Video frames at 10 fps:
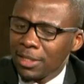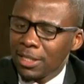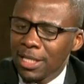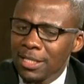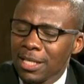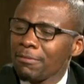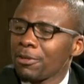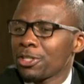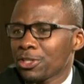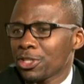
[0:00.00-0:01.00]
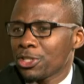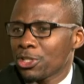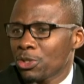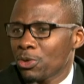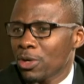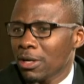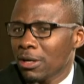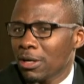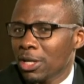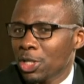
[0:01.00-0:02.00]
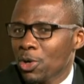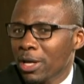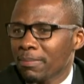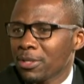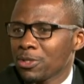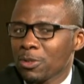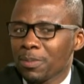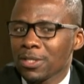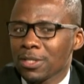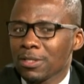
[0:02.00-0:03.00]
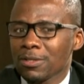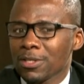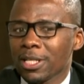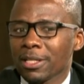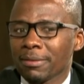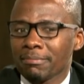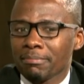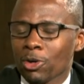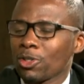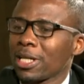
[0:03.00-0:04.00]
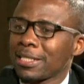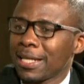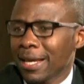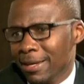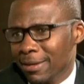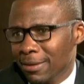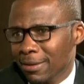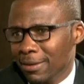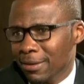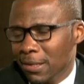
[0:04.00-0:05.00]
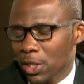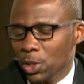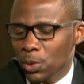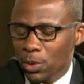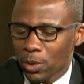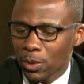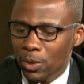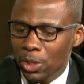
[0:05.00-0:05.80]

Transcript: Let's say, for instance, you are a business person selling product A, you know.